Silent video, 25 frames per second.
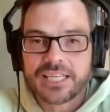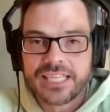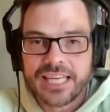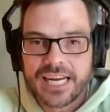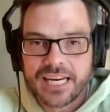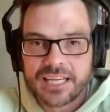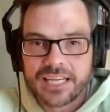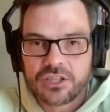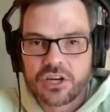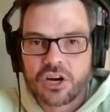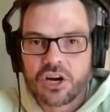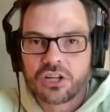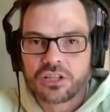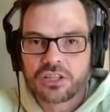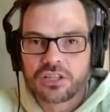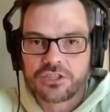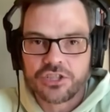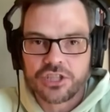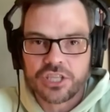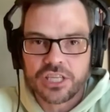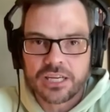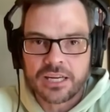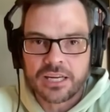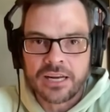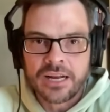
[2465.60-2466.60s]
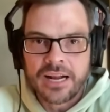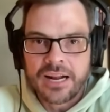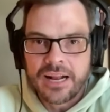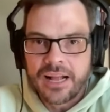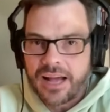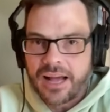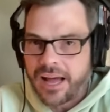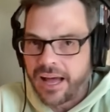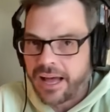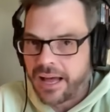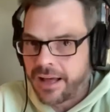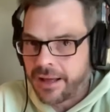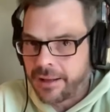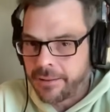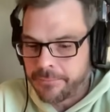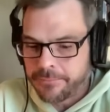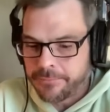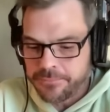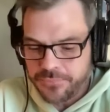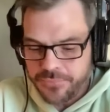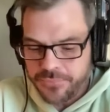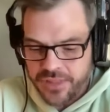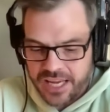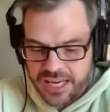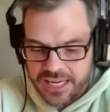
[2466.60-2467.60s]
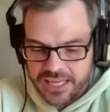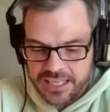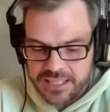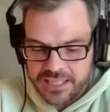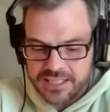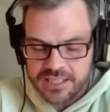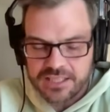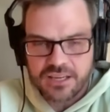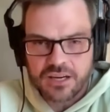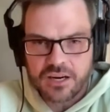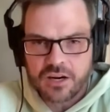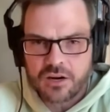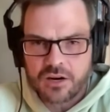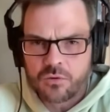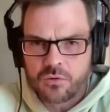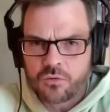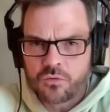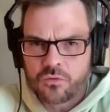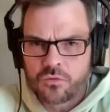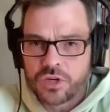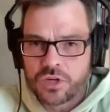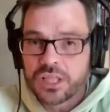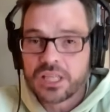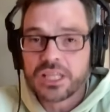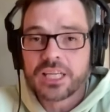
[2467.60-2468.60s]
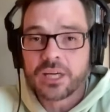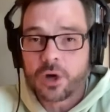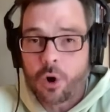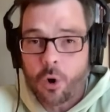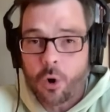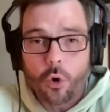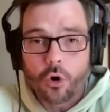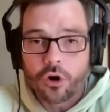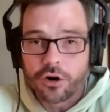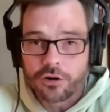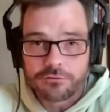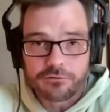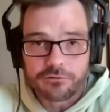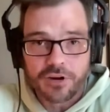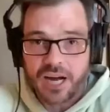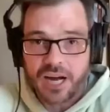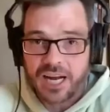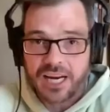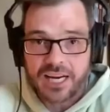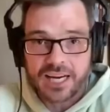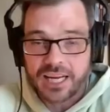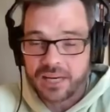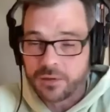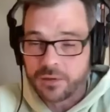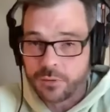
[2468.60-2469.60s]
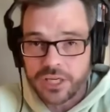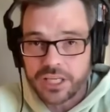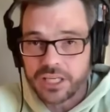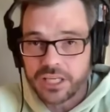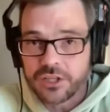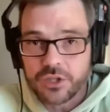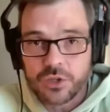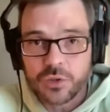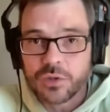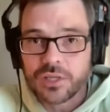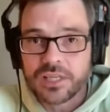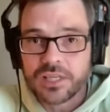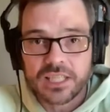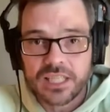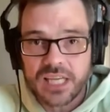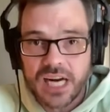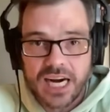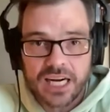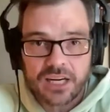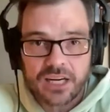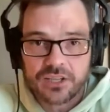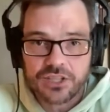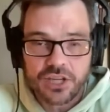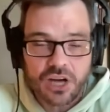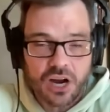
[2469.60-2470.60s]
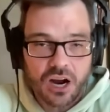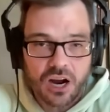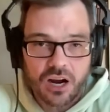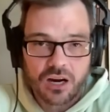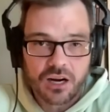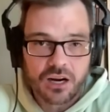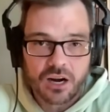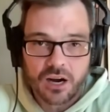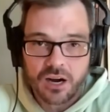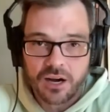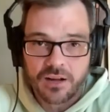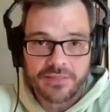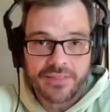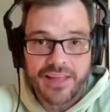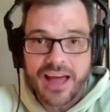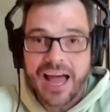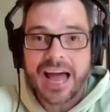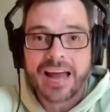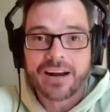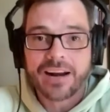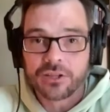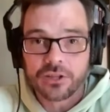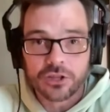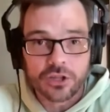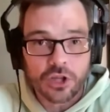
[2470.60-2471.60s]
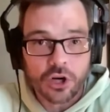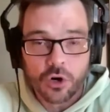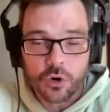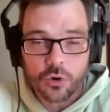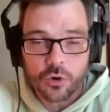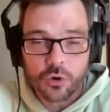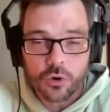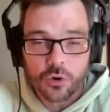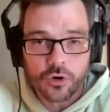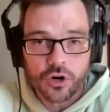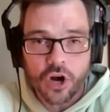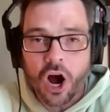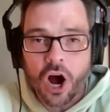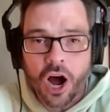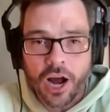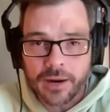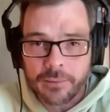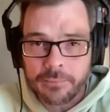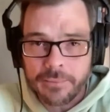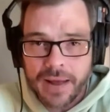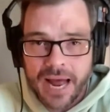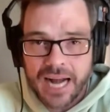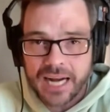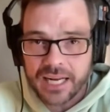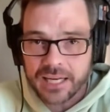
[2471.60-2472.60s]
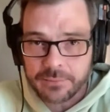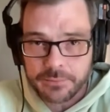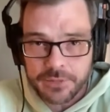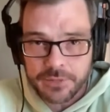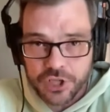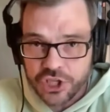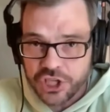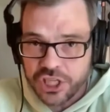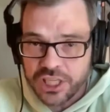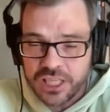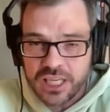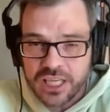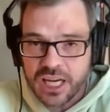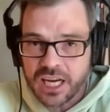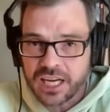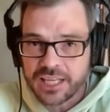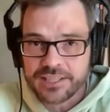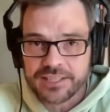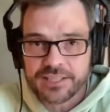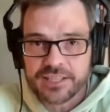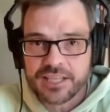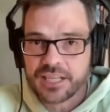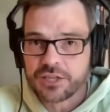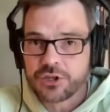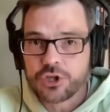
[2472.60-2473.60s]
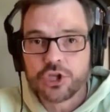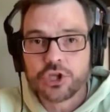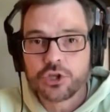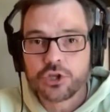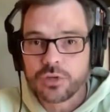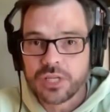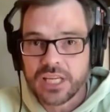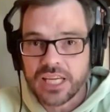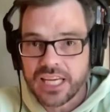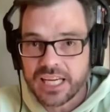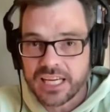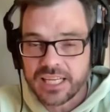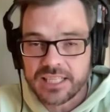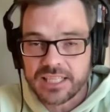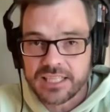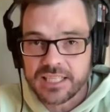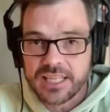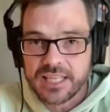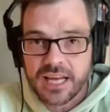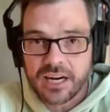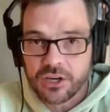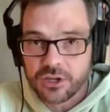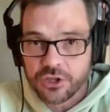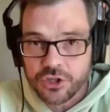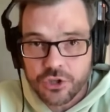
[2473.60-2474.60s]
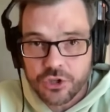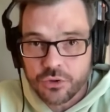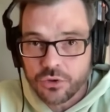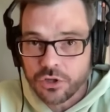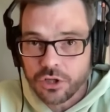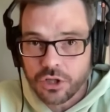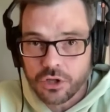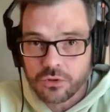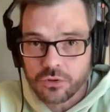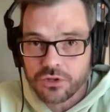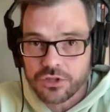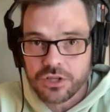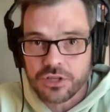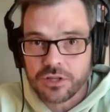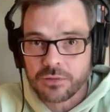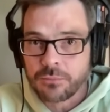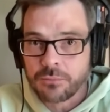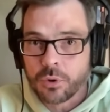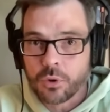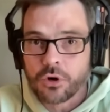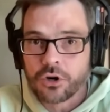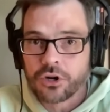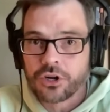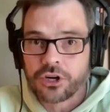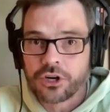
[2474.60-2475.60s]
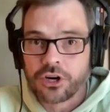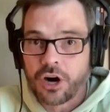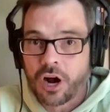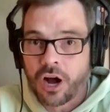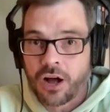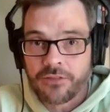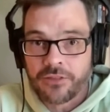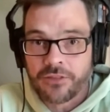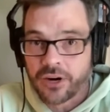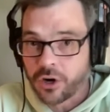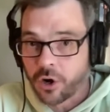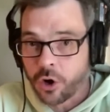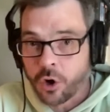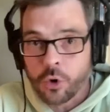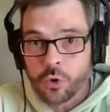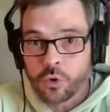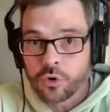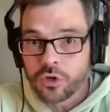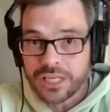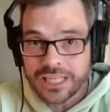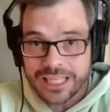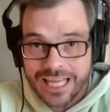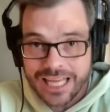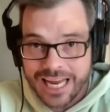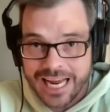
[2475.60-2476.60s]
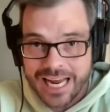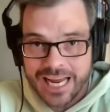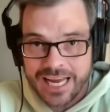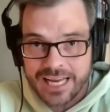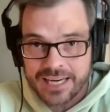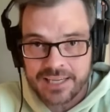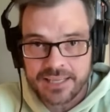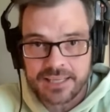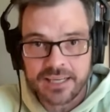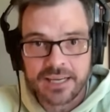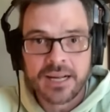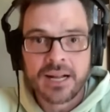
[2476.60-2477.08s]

technology, that is really horrifying, and we could do an entire talk on that alone. Automatic machine guns that shoot kids that are too close to the border on their own land